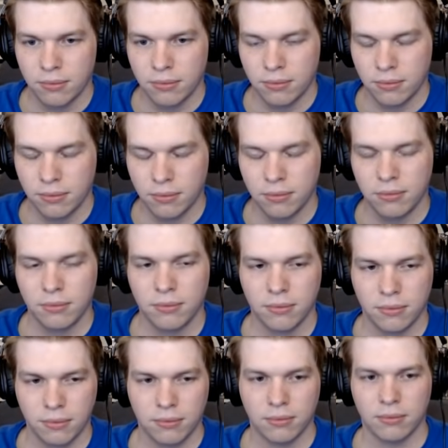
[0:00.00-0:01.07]

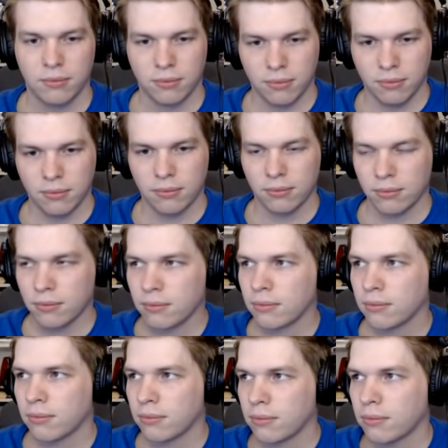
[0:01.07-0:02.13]

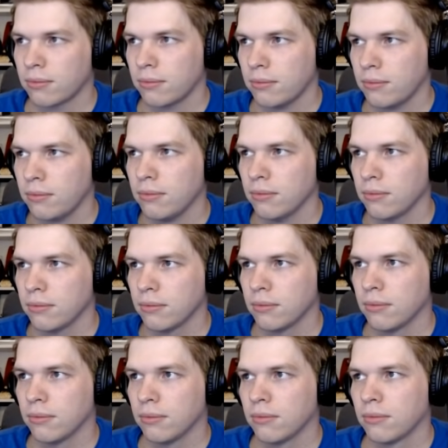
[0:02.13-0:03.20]

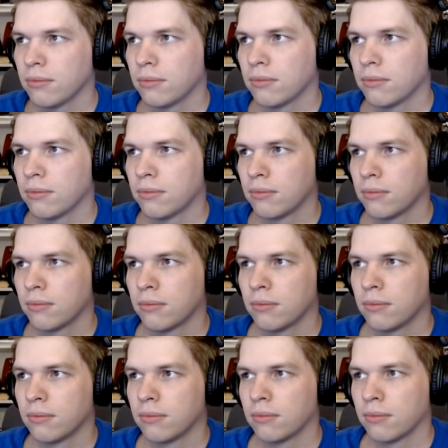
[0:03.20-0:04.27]

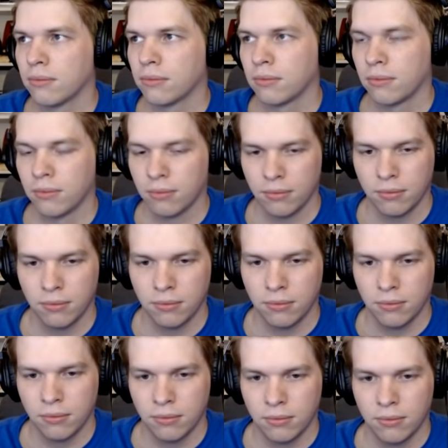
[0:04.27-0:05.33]

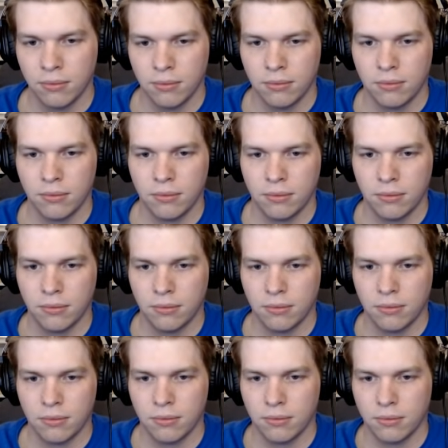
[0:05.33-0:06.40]

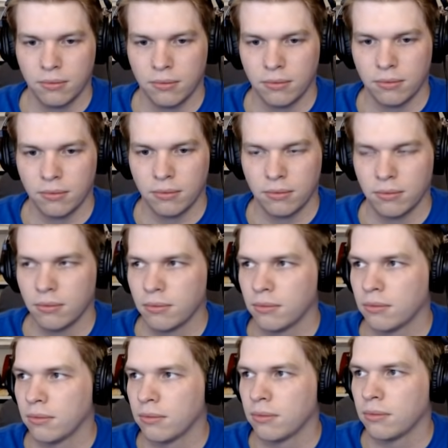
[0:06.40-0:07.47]

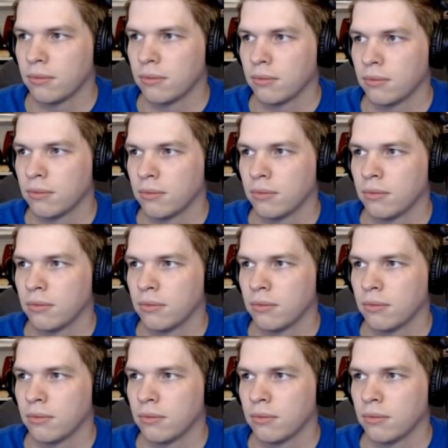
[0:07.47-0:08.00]
(not speaking)